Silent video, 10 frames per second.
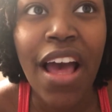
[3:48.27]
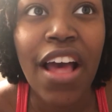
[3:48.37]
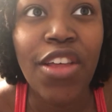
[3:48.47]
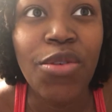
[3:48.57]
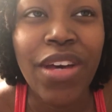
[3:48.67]

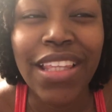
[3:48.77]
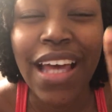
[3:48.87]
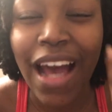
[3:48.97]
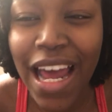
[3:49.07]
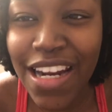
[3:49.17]
you get
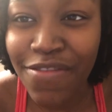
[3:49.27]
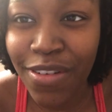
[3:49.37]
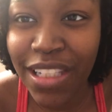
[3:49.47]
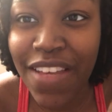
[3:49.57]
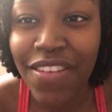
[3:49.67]
that kind of
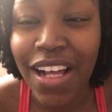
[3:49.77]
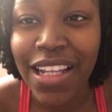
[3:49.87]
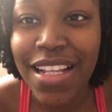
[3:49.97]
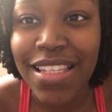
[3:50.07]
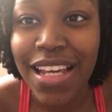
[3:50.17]
relief and
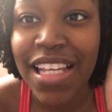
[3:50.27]
cleansing.